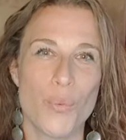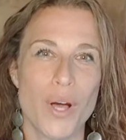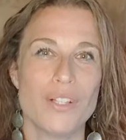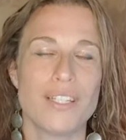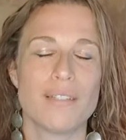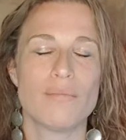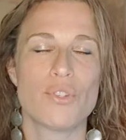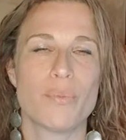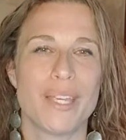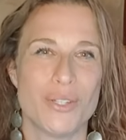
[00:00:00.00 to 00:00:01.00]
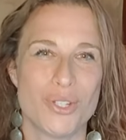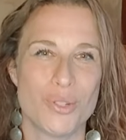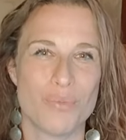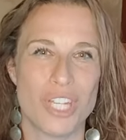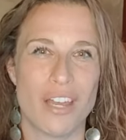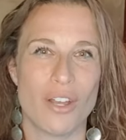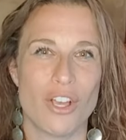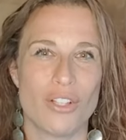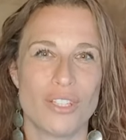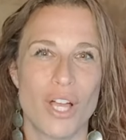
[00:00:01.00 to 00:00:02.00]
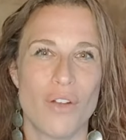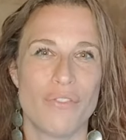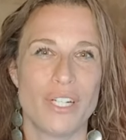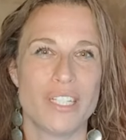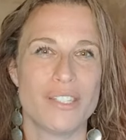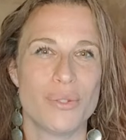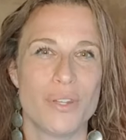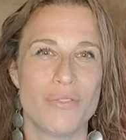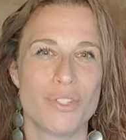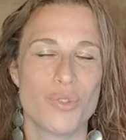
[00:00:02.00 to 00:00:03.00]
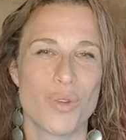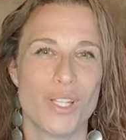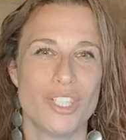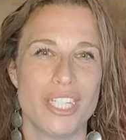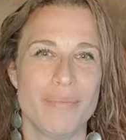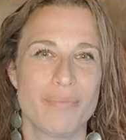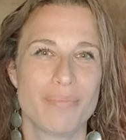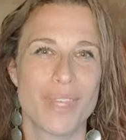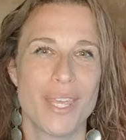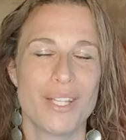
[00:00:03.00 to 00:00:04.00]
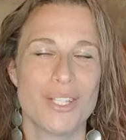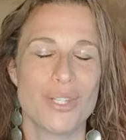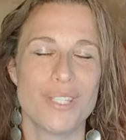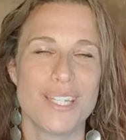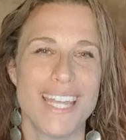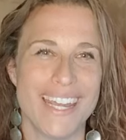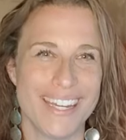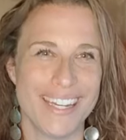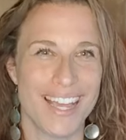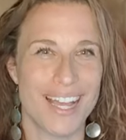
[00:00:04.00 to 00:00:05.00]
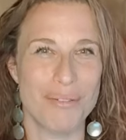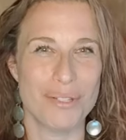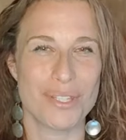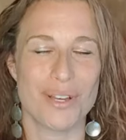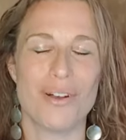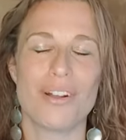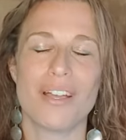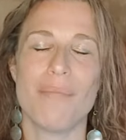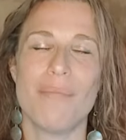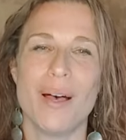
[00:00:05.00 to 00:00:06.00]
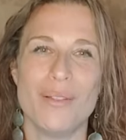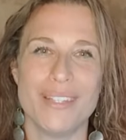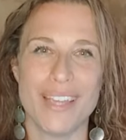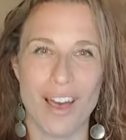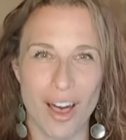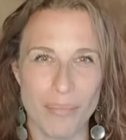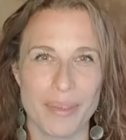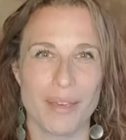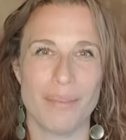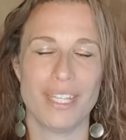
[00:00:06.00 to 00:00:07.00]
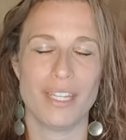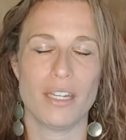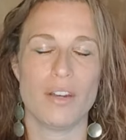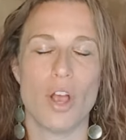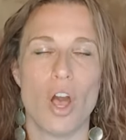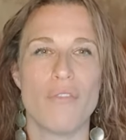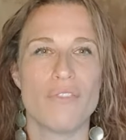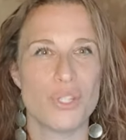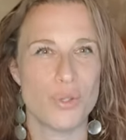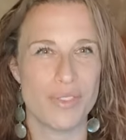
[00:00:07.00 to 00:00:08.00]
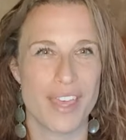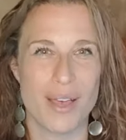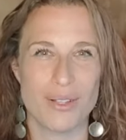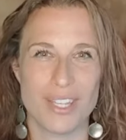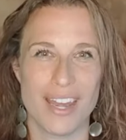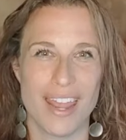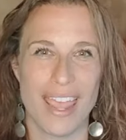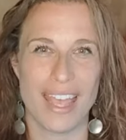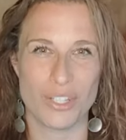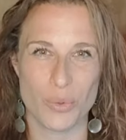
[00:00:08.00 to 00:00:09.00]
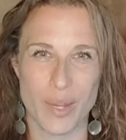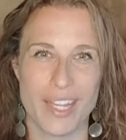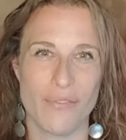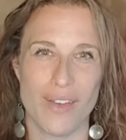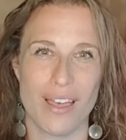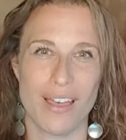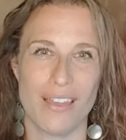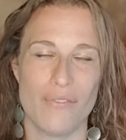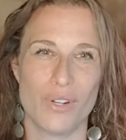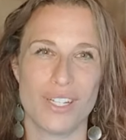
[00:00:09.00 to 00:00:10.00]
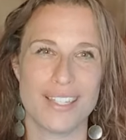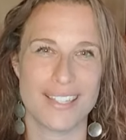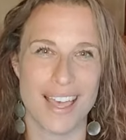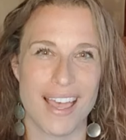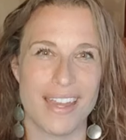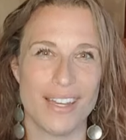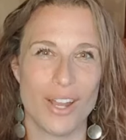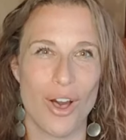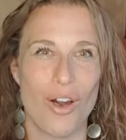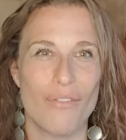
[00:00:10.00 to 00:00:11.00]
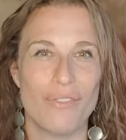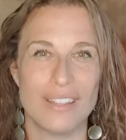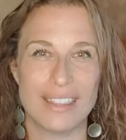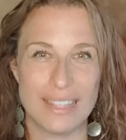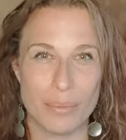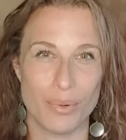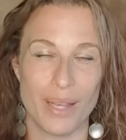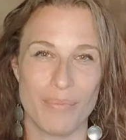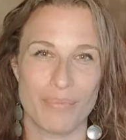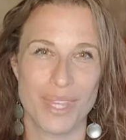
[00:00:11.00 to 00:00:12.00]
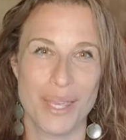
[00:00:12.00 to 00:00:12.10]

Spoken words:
Welcome to my YouTube channel, Love for Intuitive Astrology. So today I will talk about the upcoming year of 2025 for the sign of Libra.